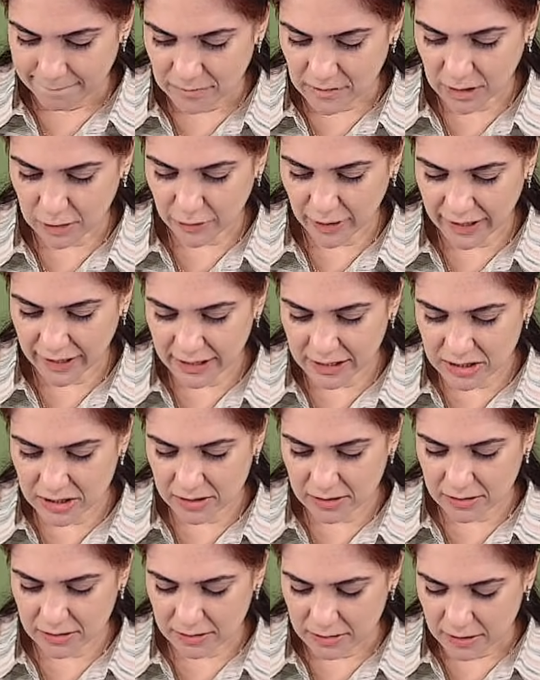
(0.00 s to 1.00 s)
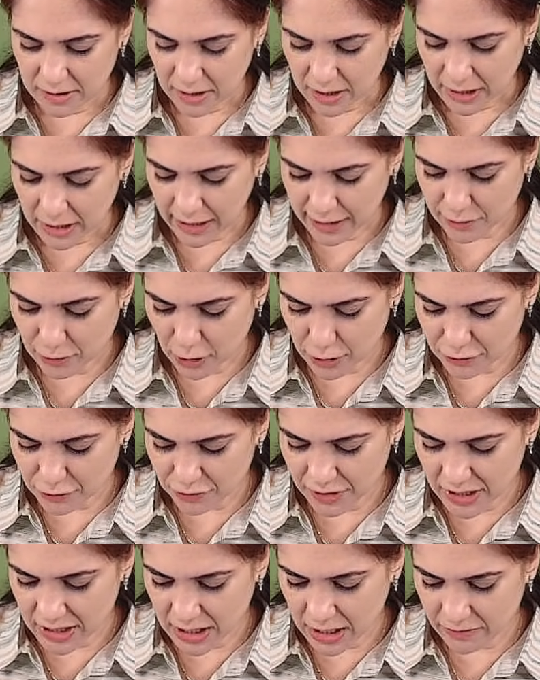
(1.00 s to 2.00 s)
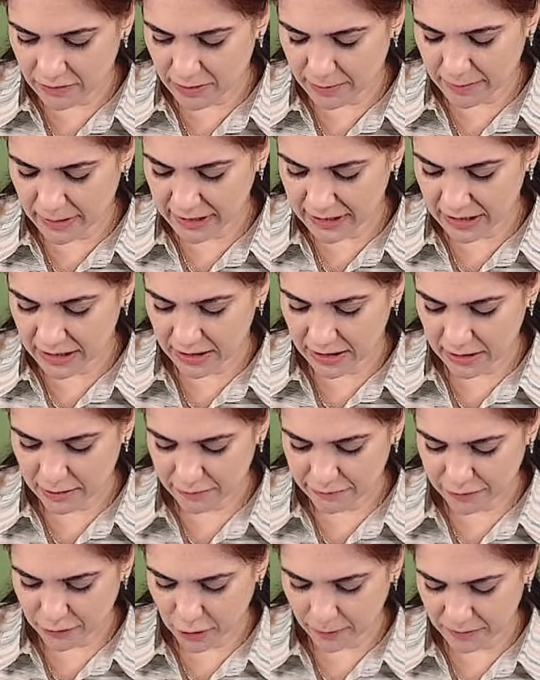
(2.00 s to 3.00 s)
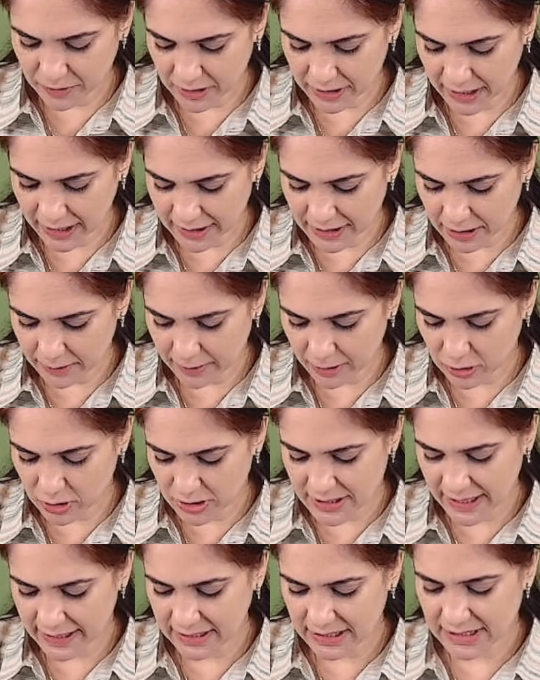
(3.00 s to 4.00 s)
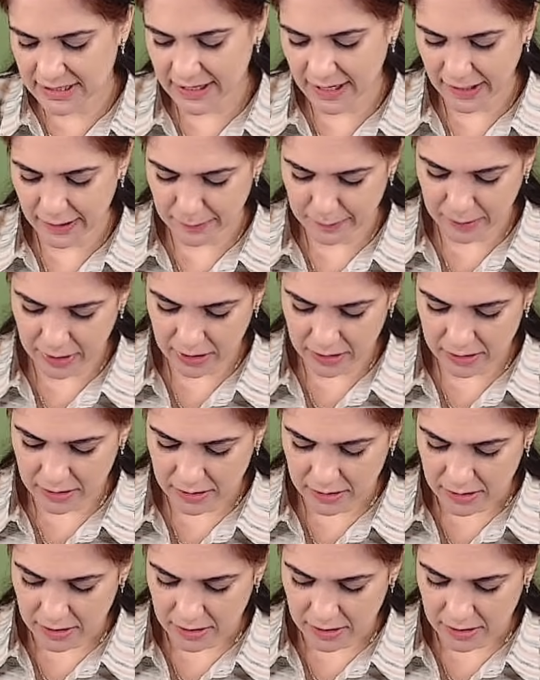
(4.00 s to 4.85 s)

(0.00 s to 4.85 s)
The creditor cannot recover money from the debtor because debt is time barred.